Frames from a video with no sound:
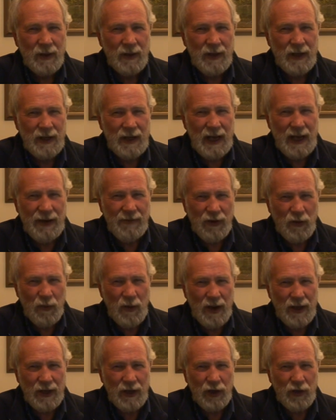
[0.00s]
then
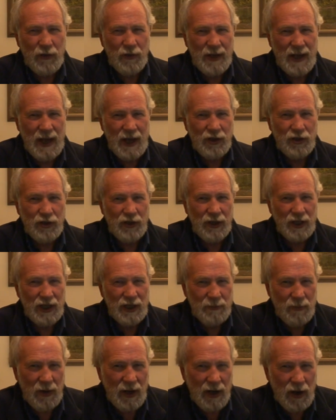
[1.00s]
everyone in creation
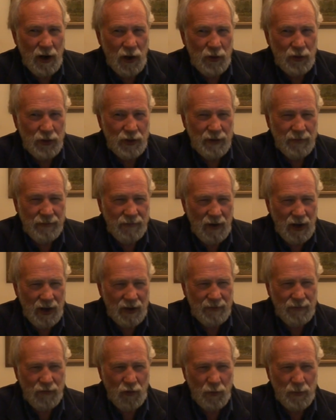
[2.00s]
is my own
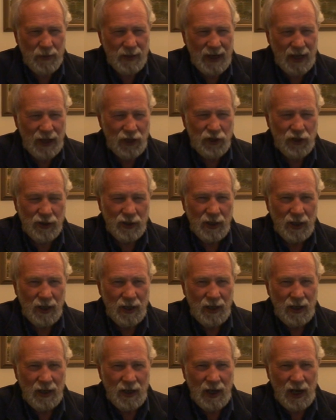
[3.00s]
divine formulation.
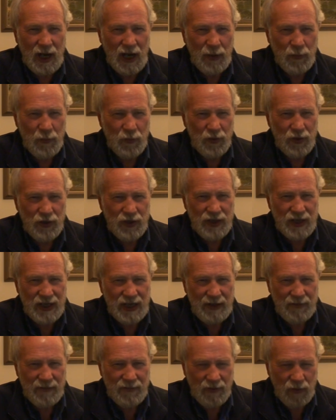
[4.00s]
I will
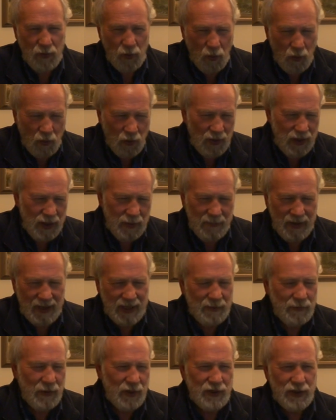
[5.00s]
receive all of them
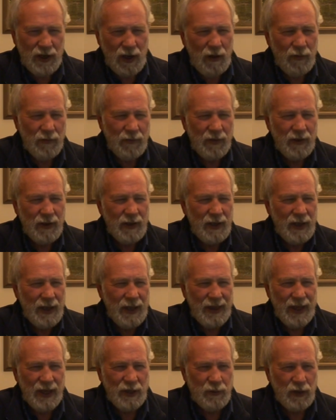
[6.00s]
unto myself.
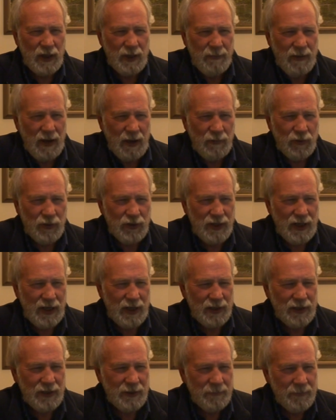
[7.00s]
And that's what the Bible
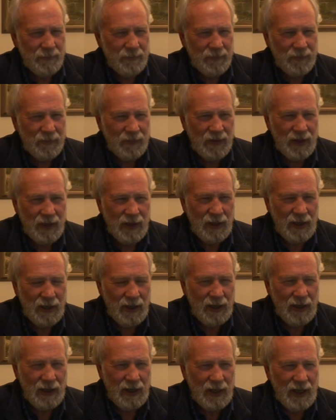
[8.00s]
says.
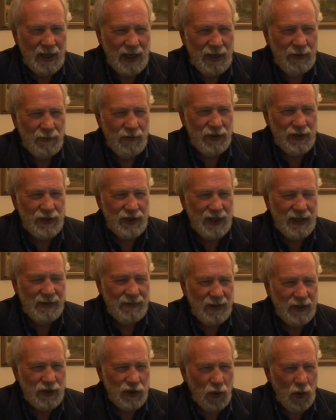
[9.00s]
He
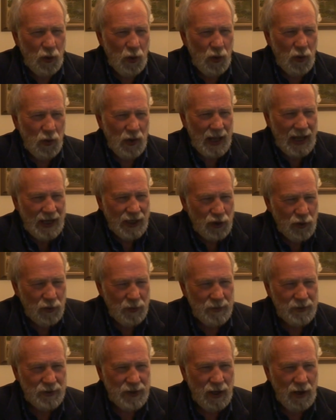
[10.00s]
received us all unto
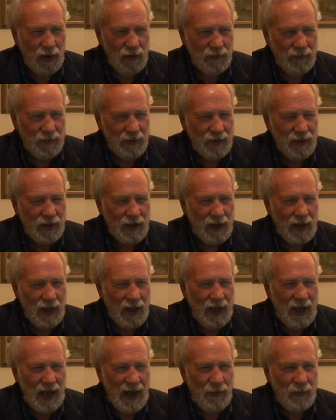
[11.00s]
himself.
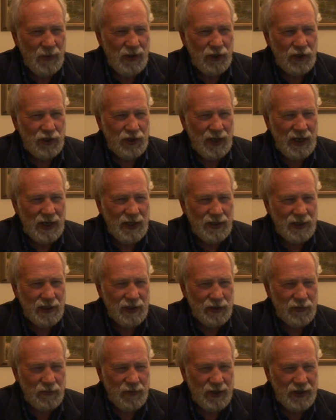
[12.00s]
And when
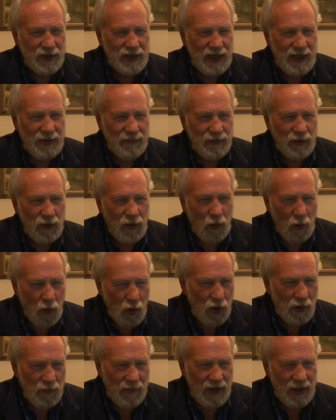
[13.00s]
Jesus received
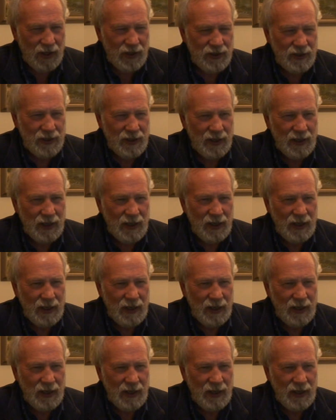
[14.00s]
all of us